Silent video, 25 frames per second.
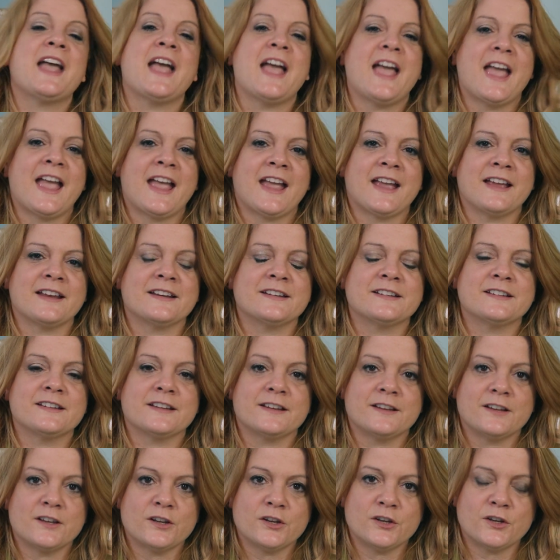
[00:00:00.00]
and,
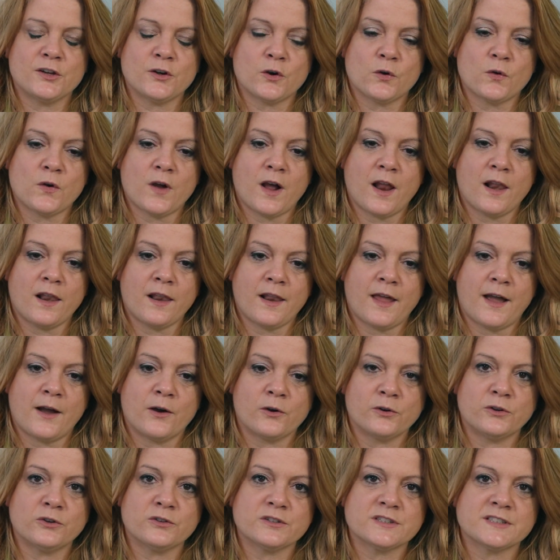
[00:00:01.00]

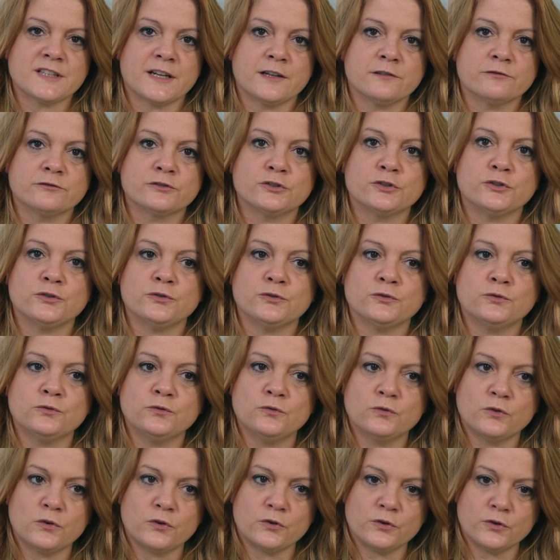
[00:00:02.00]
allow yourself
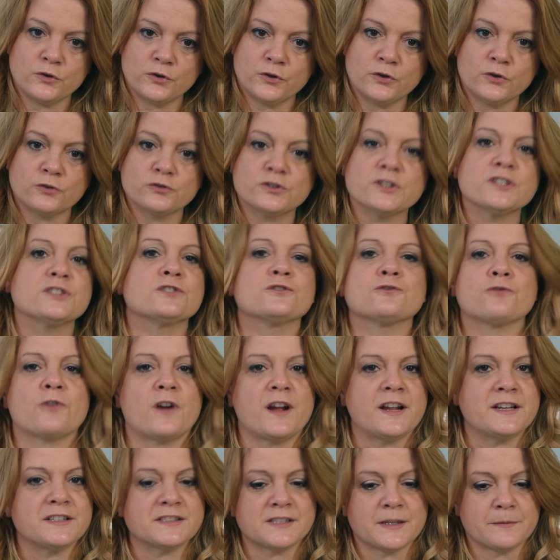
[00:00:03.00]
to, just
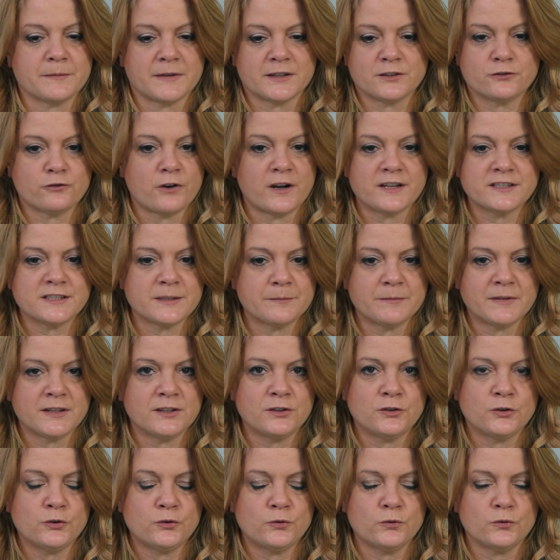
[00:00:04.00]
try
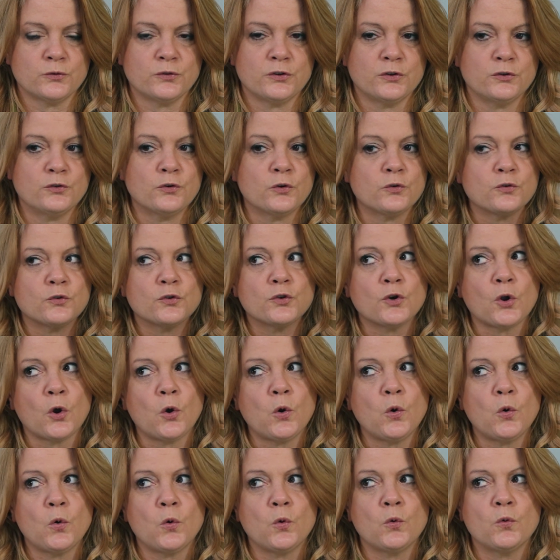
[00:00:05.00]
something new. You don't
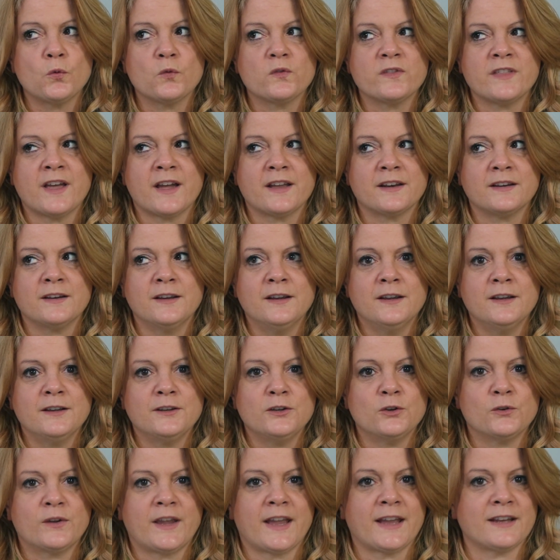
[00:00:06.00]
know that
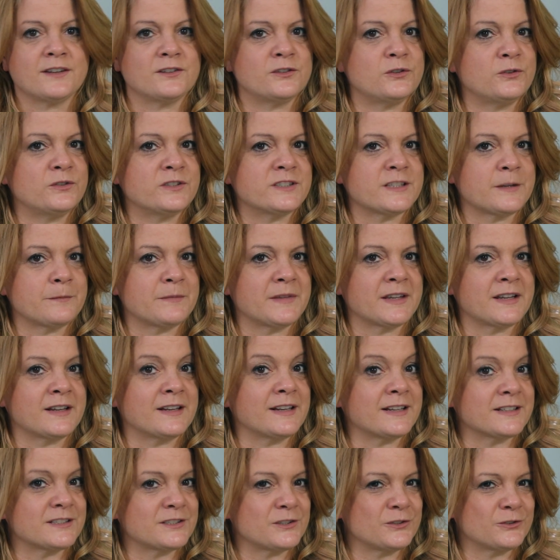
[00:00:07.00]
you can't do something
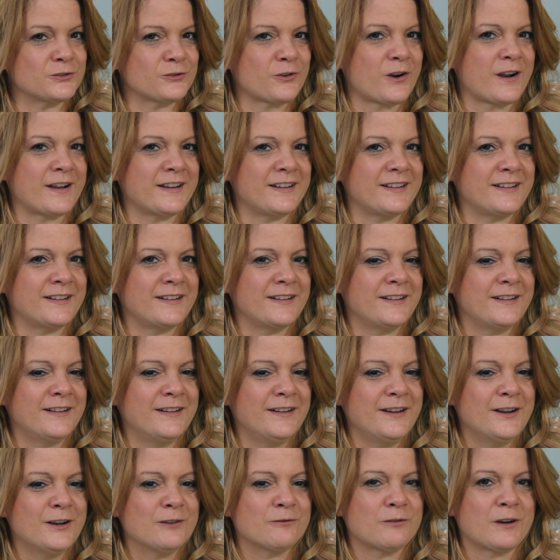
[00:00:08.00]
unless you try,
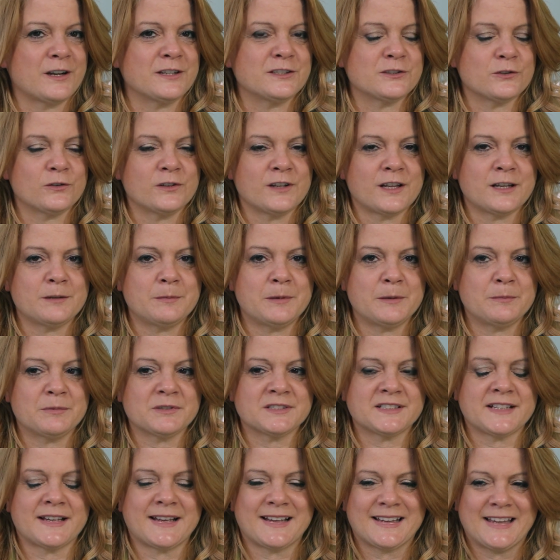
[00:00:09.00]
right? So a lot of people
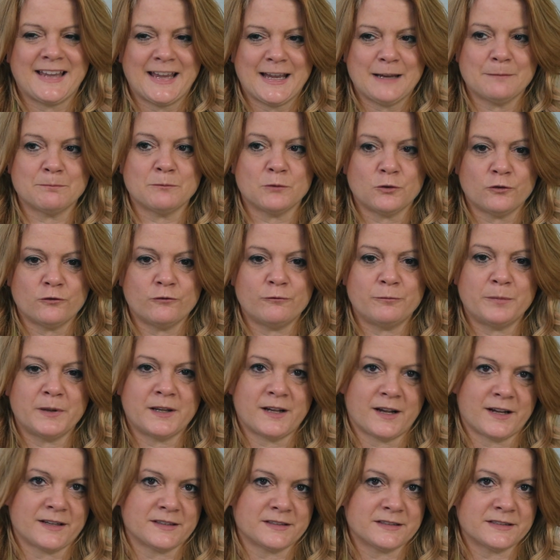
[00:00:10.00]
say, I can't move
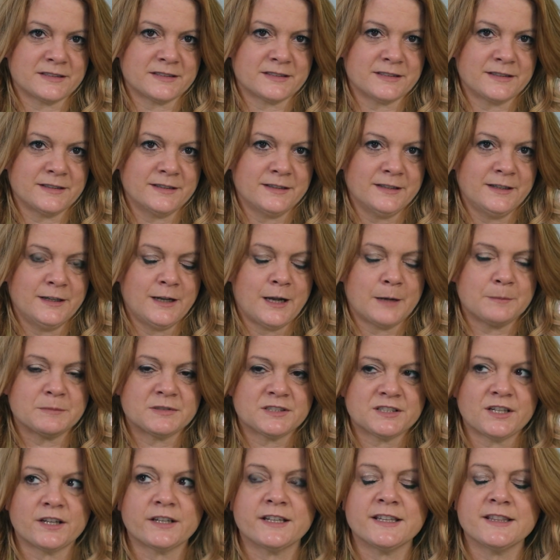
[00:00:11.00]
because I'm
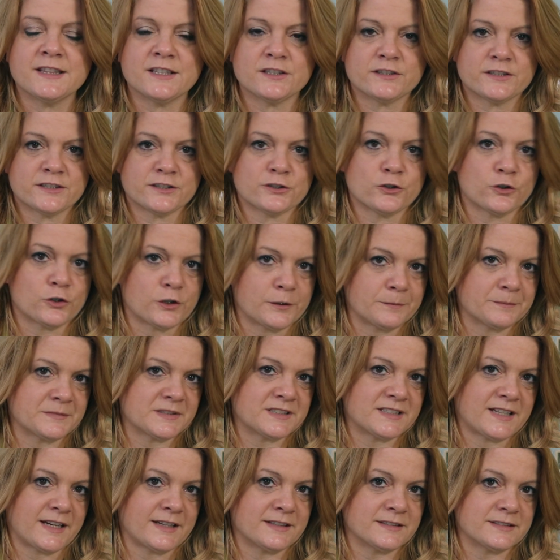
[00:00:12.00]
stuck in this
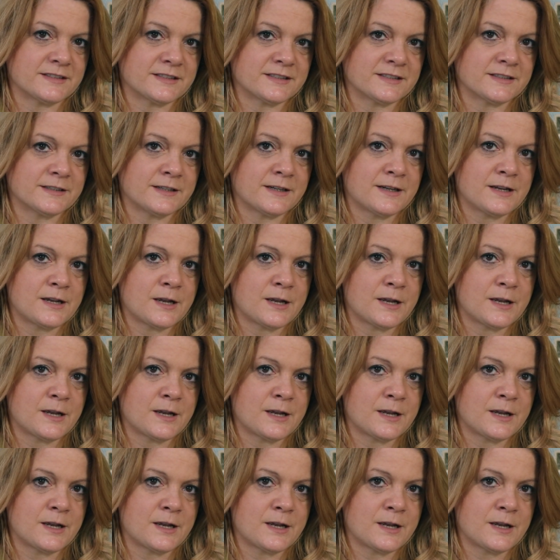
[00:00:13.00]
circumstance,